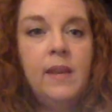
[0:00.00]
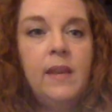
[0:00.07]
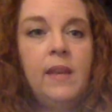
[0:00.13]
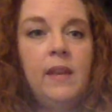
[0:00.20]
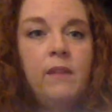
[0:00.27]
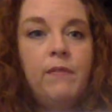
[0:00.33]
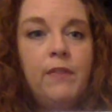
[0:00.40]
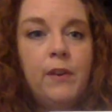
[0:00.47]

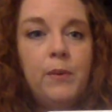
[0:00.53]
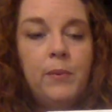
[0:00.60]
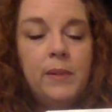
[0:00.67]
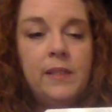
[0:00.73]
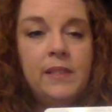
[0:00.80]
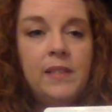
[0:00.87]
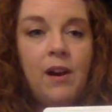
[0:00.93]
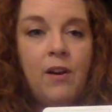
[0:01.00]
If it
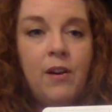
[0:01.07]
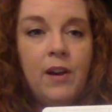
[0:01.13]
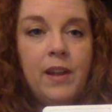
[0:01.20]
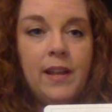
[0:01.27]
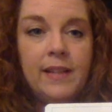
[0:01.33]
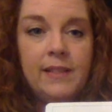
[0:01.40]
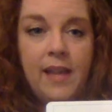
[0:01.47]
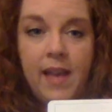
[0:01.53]
was on
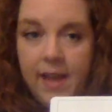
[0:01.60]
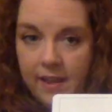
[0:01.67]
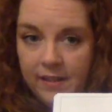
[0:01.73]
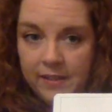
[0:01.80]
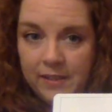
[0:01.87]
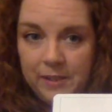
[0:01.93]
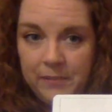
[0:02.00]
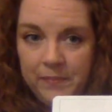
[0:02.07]
a
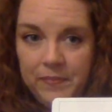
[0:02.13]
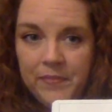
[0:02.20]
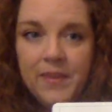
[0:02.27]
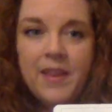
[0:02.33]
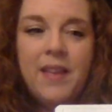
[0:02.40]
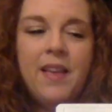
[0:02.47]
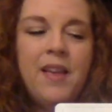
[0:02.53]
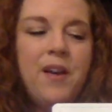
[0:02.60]
test,
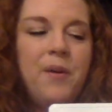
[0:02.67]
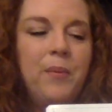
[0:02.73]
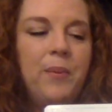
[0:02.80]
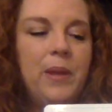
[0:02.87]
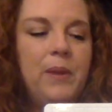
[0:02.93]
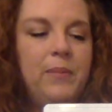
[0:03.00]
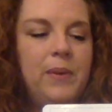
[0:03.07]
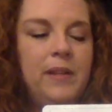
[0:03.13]

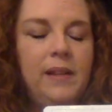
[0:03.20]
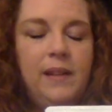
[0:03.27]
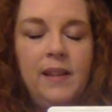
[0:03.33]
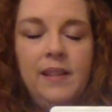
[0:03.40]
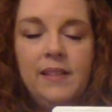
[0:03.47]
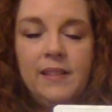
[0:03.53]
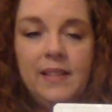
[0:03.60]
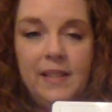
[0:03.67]
we would
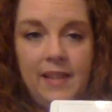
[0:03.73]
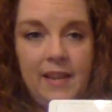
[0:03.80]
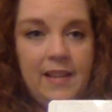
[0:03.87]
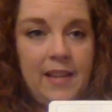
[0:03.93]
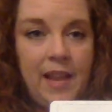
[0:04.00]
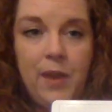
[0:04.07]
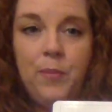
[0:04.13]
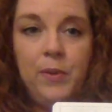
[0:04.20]

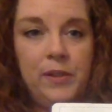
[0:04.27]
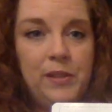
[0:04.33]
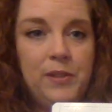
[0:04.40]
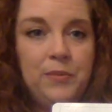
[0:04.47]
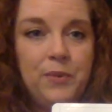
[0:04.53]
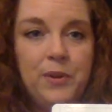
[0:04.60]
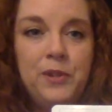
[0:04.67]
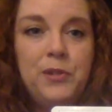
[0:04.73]
say, what's the
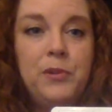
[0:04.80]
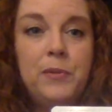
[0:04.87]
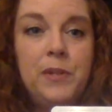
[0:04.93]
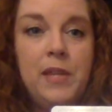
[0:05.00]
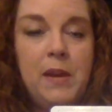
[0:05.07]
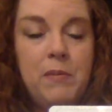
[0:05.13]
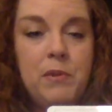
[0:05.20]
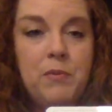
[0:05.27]
word? You would
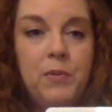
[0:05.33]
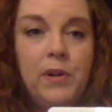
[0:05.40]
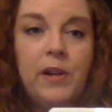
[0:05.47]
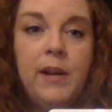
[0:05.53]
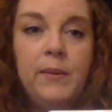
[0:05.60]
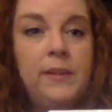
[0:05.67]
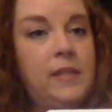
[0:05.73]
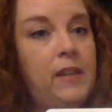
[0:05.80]
tell me the word.
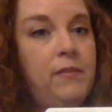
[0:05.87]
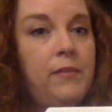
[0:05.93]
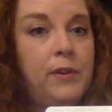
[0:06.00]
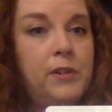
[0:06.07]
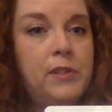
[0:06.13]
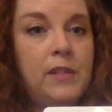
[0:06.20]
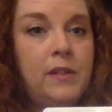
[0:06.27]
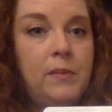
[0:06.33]
I would say
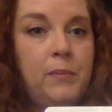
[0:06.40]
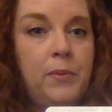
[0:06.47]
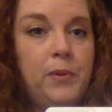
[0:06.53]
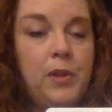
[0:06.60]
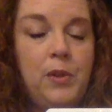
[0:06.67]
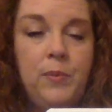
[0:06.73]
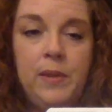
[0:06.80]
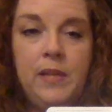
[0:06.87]
first syllable.
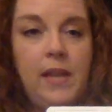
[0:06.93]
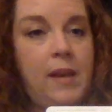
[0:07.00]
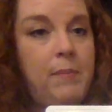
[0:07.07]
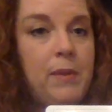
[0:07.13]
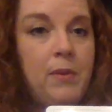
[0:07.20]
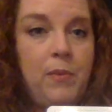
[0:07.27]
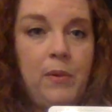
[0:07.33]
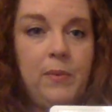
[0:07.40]
You would tell
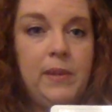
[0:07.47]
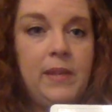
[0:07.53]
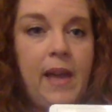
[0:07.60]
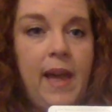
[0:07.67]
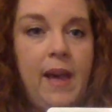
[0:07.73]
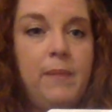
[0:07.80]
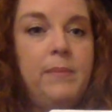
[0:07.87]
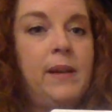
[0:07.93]
me, we would
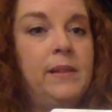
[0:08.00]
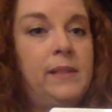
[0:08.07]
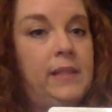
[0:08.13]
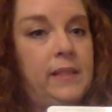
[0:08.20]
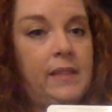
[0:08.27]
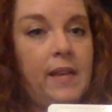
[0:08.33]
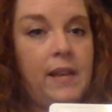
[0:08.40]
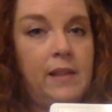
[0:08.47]
tap. I'd say
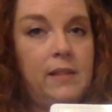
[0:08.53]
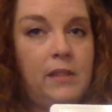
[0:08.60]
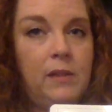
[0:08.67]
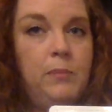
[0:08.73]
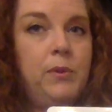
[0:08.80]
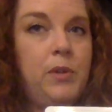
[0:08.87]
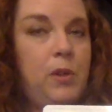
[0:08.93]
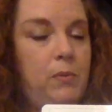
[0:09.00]
second
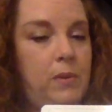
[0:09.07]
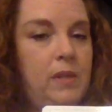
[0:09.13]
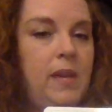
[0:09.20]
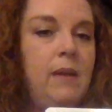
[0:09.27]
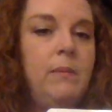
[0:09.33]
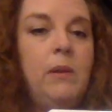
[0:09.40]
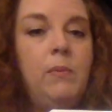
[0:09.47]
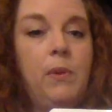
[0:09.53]
syllable. You would
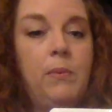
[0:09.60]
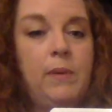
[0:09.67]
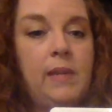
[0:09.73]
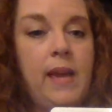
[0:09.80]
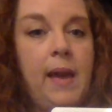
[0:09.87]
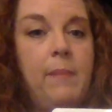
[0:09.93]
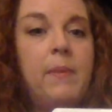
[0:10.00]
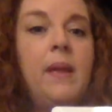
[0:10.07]
tell me, we would
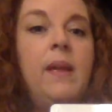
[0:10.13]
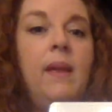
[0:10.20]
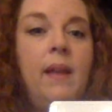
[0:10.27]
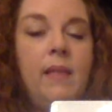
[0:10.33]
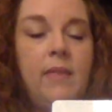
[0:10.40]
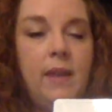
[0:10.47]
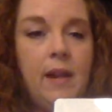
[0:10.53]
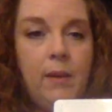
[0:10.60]
tap.
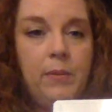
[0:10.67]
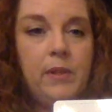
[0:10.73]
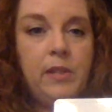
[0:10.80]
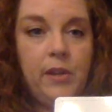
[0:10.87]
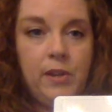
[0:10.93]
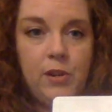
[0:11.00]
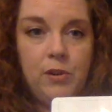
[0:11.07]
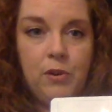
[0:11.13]
And then I would
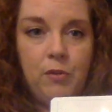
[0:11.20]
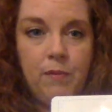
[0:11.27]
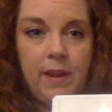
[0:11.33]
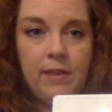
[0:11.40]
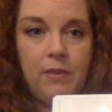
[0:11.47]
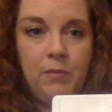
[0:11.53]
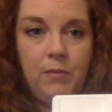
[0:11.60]
tell you to write the